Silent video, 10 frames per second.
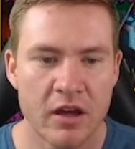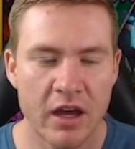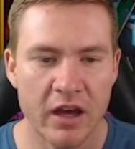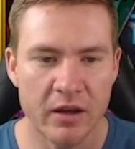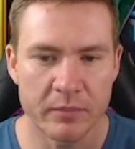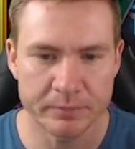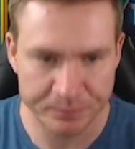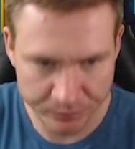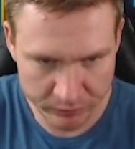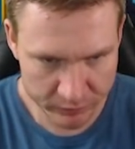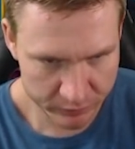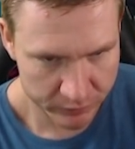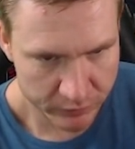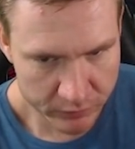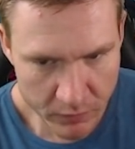Um,
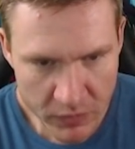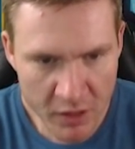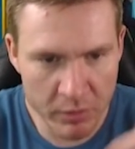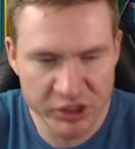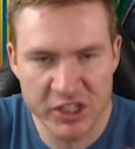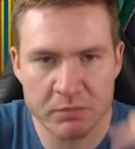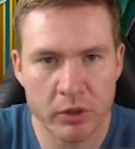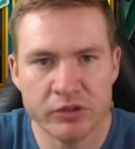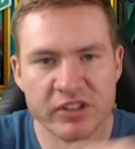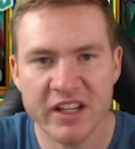but she's boosting